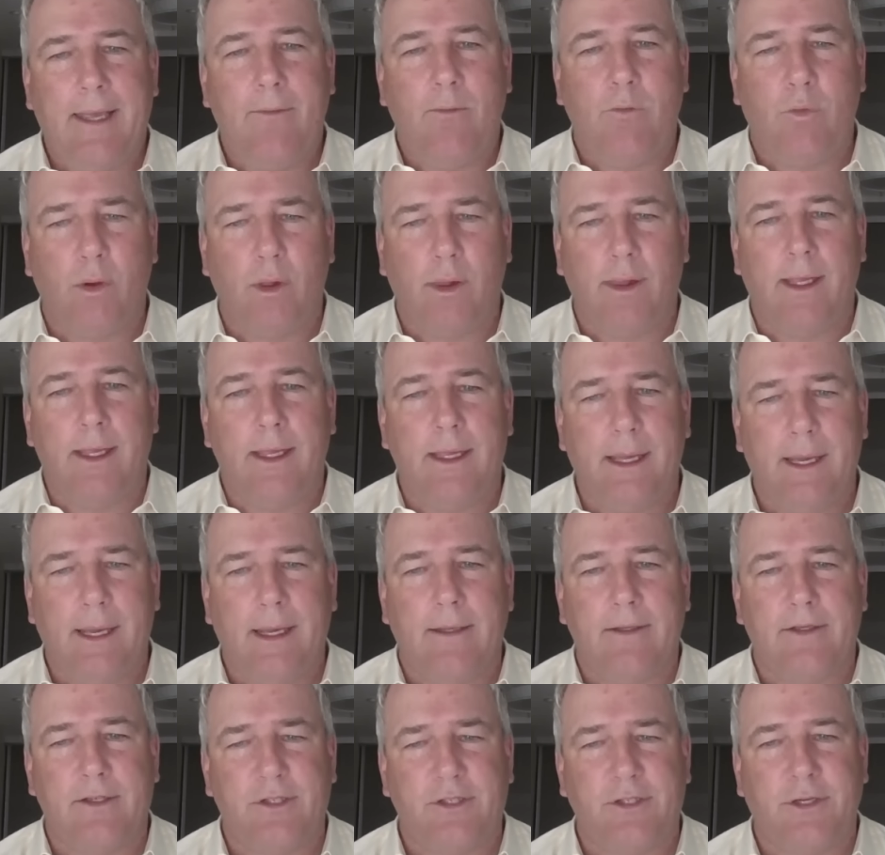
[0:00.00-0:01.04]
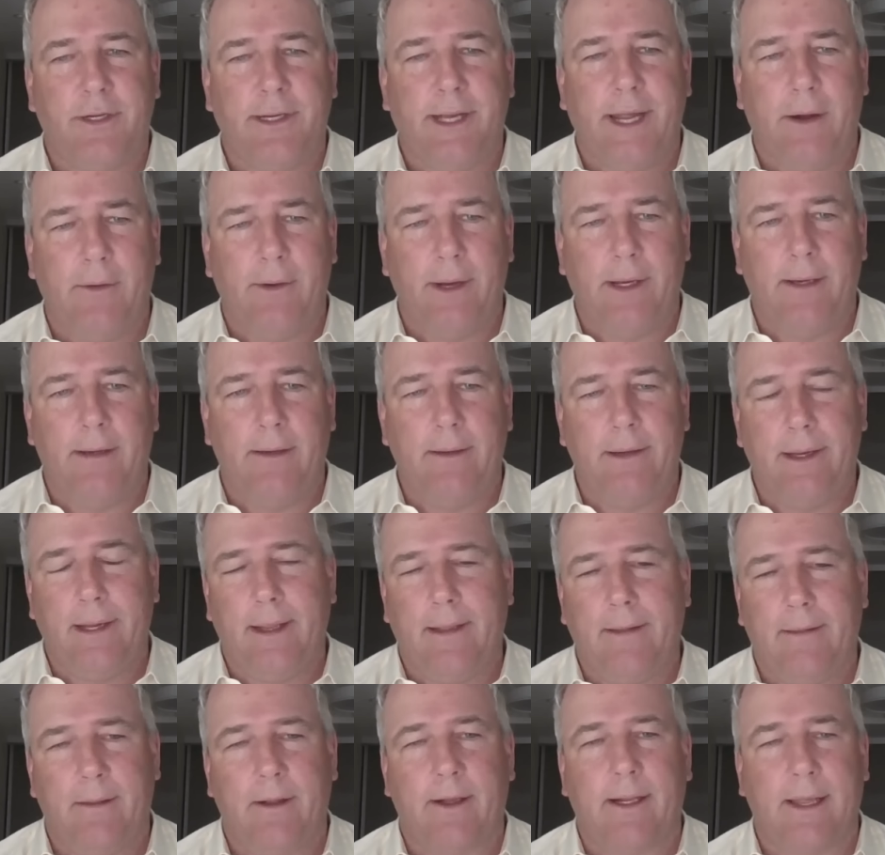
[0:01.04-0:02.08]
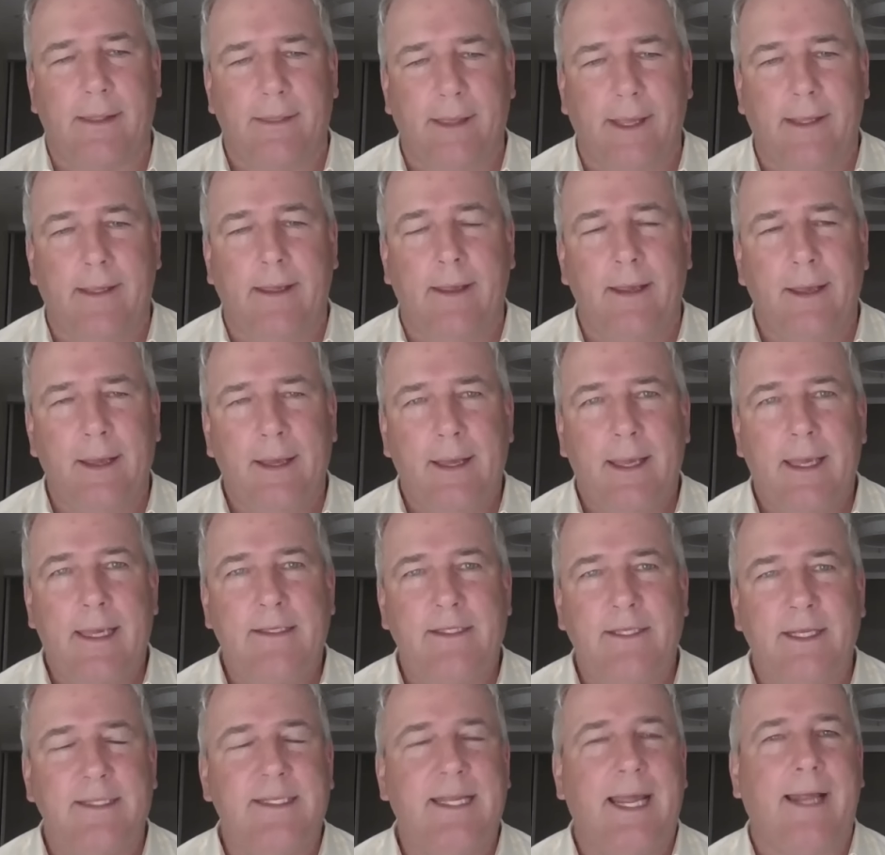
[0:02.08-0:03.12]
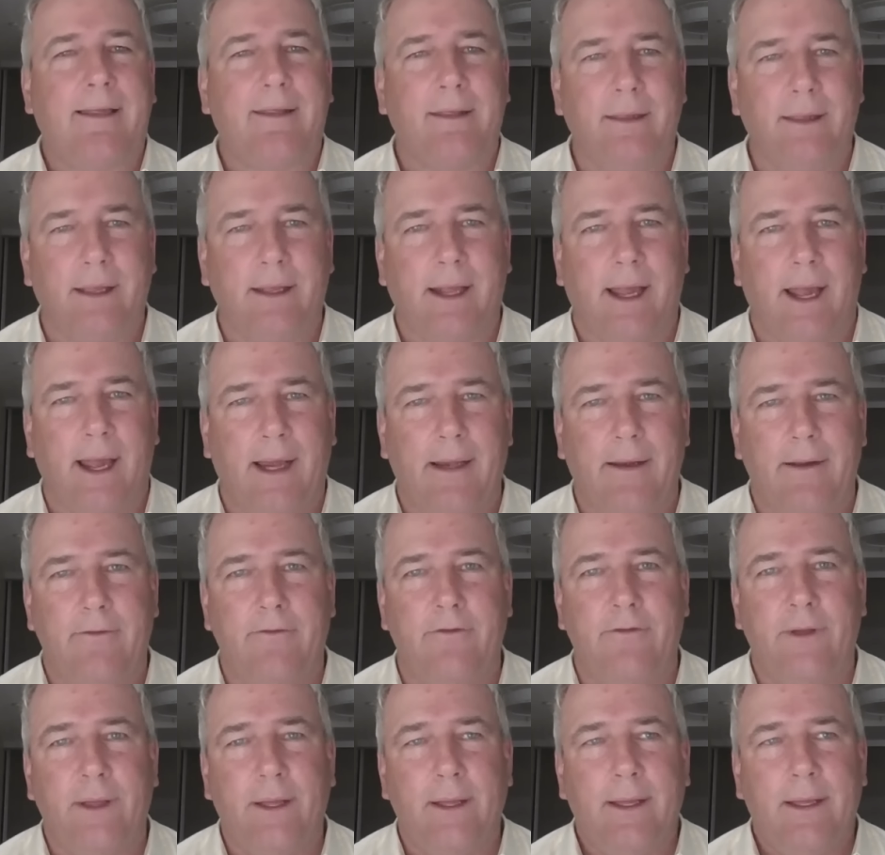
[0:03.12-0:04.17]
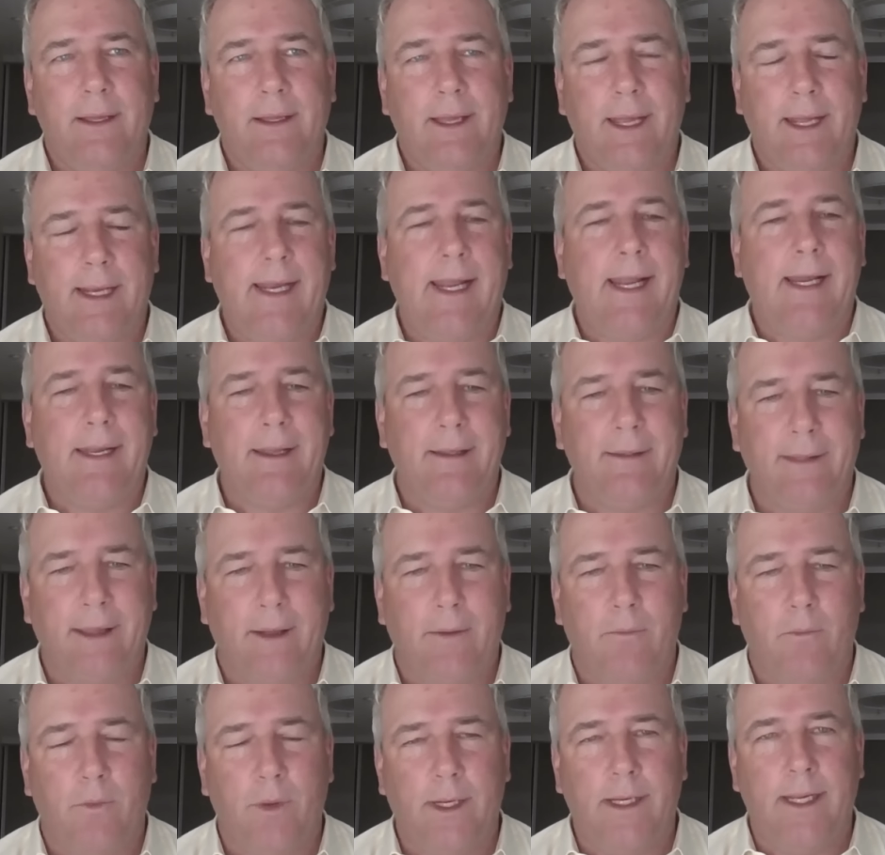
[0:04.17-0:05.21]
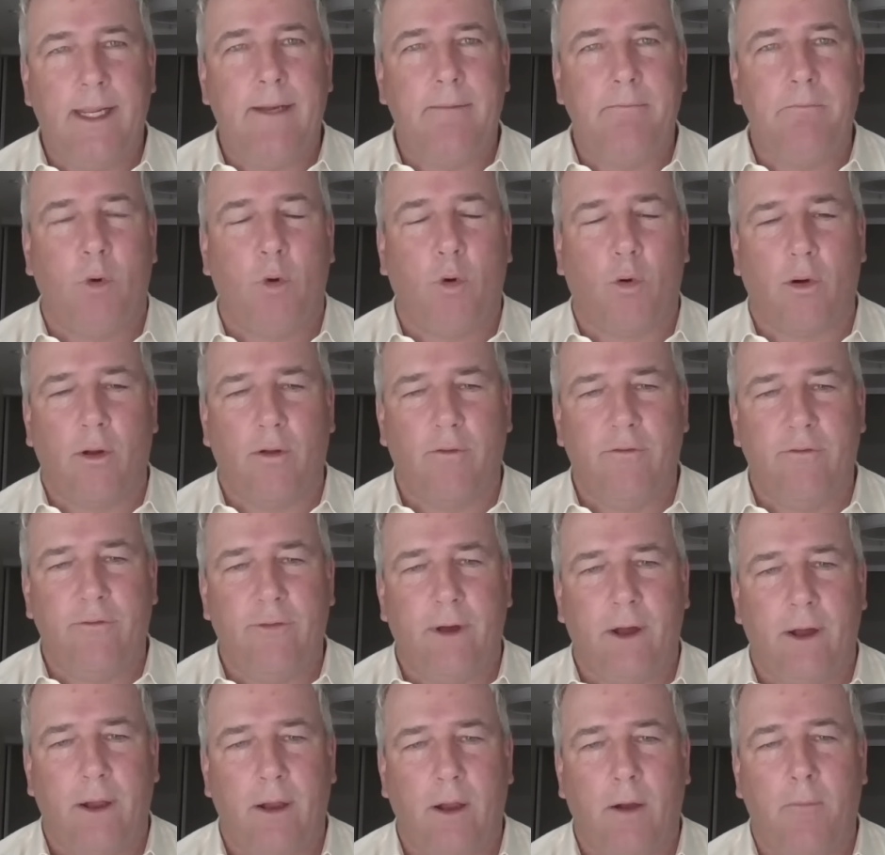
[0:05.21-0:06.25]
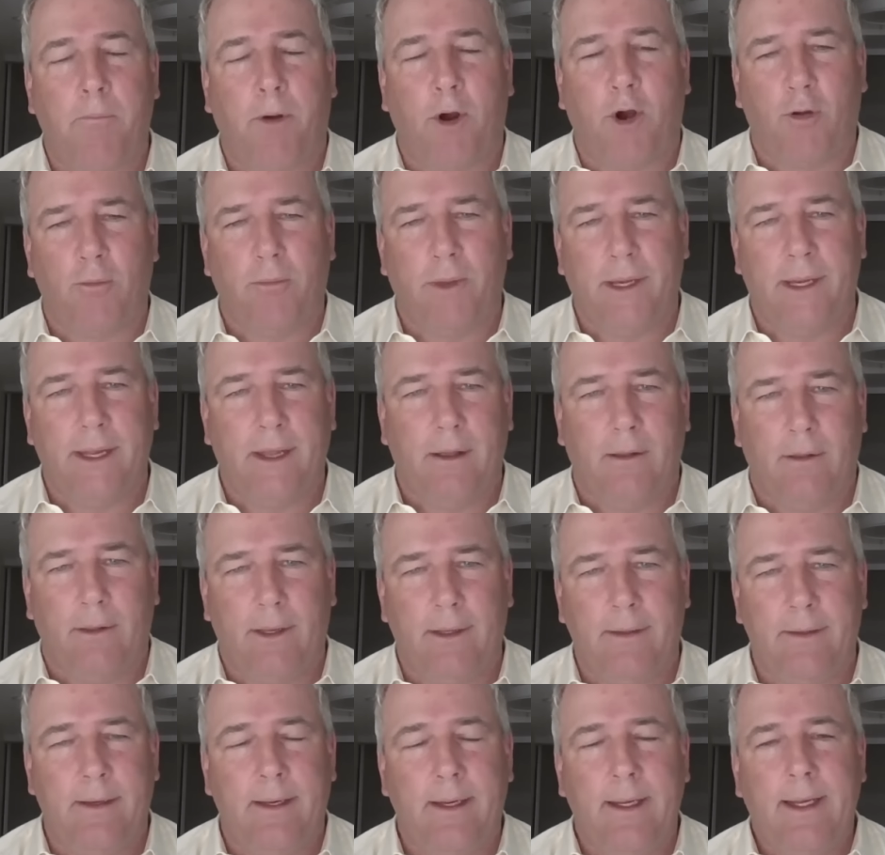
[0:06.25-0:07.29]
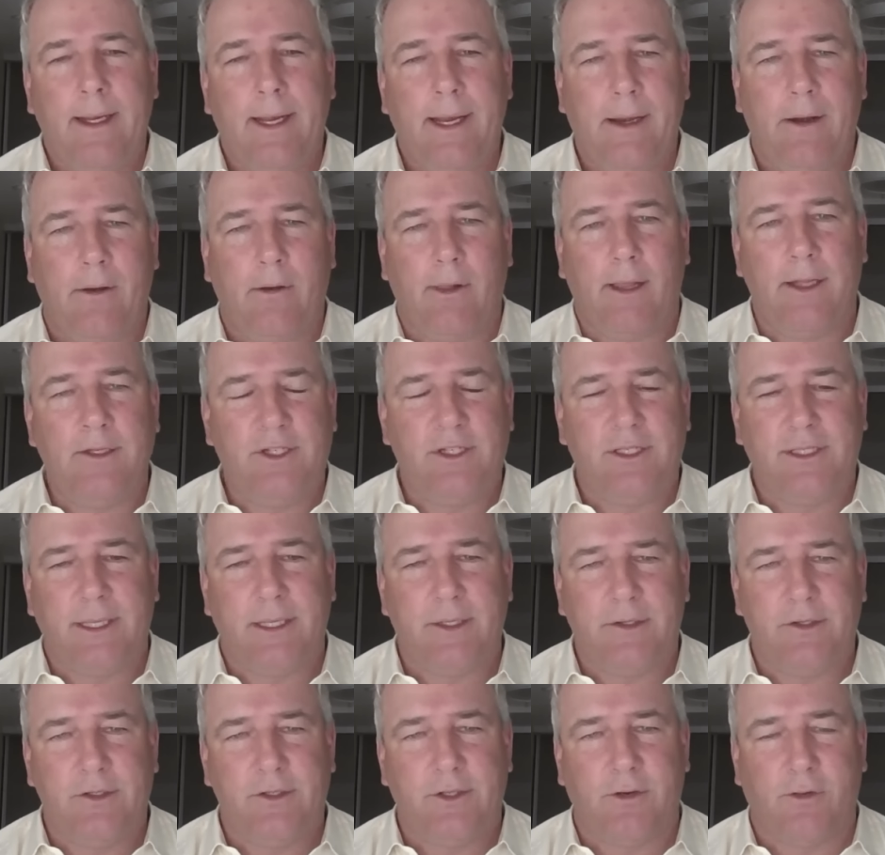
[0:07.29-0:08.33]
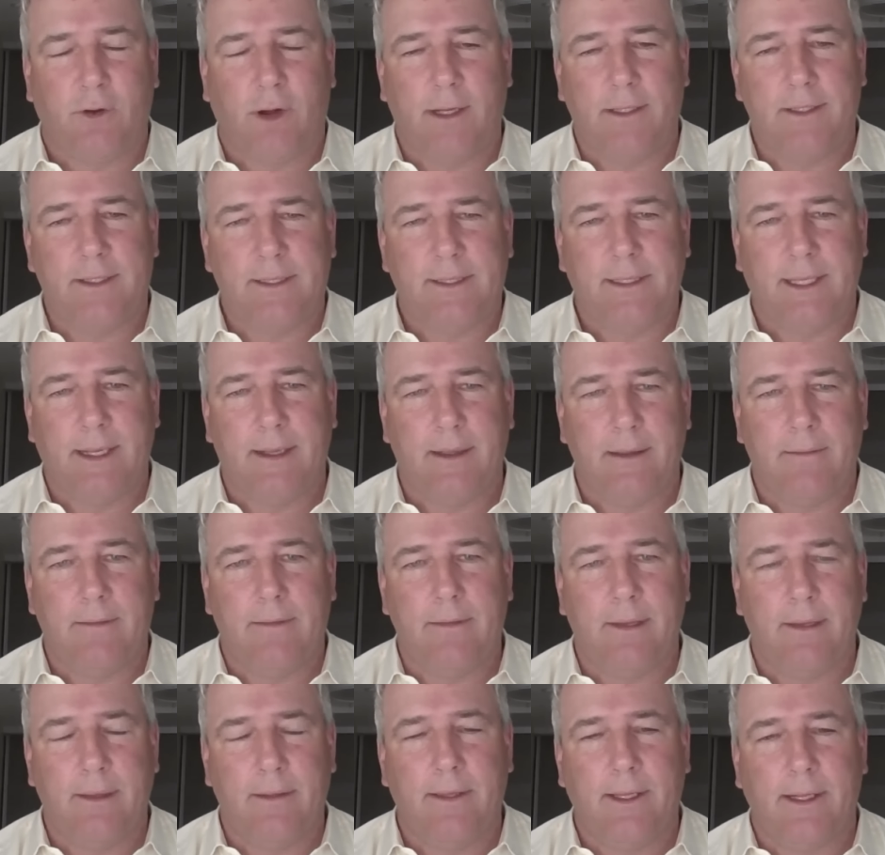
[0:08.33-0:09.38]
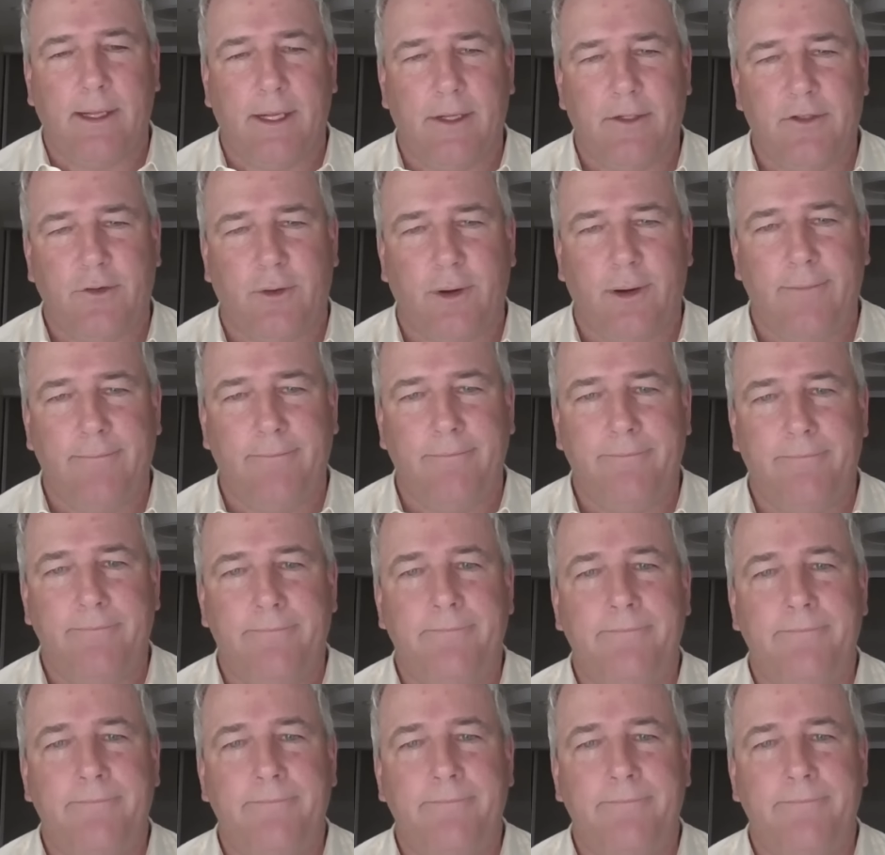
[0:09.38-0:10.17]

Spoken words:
he really stood out. And I think he's exactly the kind of Canadian that we need more of on Parliament Hill and in our legislatures across the country.